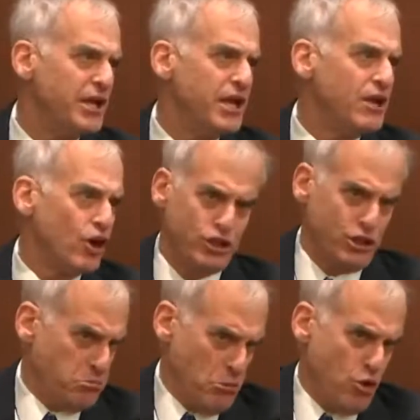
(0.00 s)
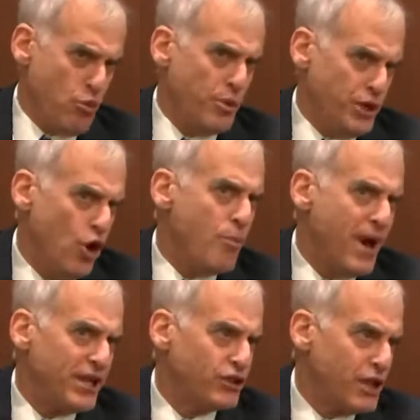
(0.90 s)
because of what we know
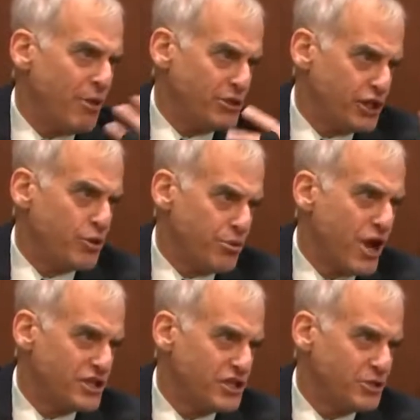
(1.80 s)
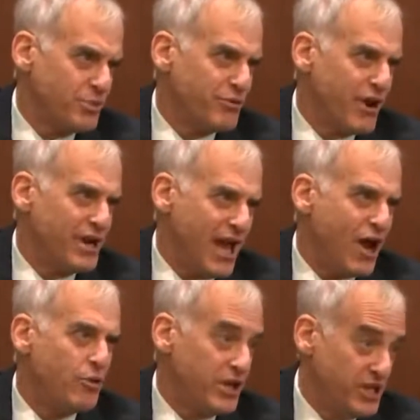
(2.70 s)
about each other. And I would say your processing speed right
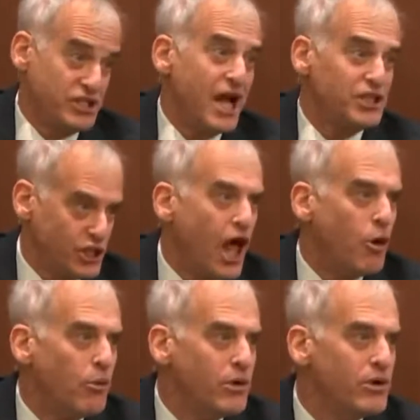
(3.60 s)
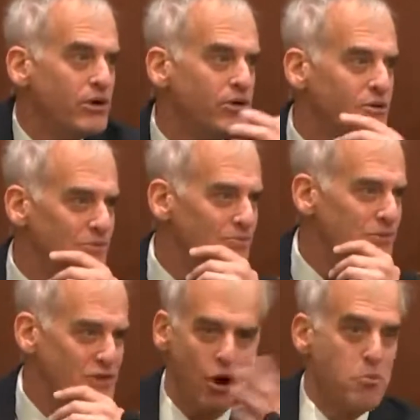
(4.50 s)
now is not slow.
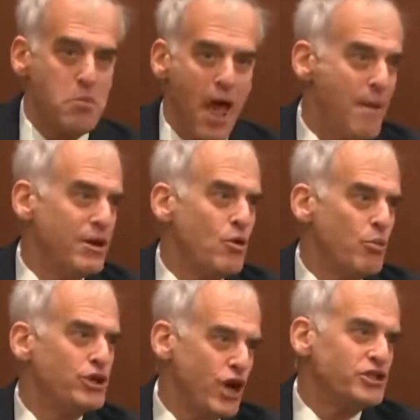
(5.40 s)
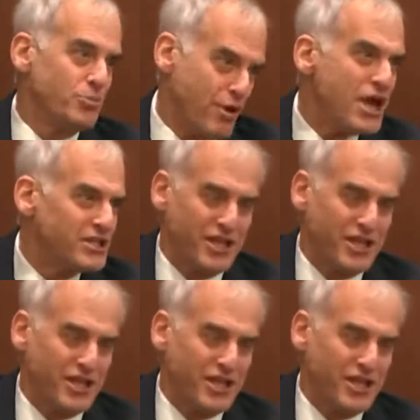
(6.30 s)
So, we're judging processing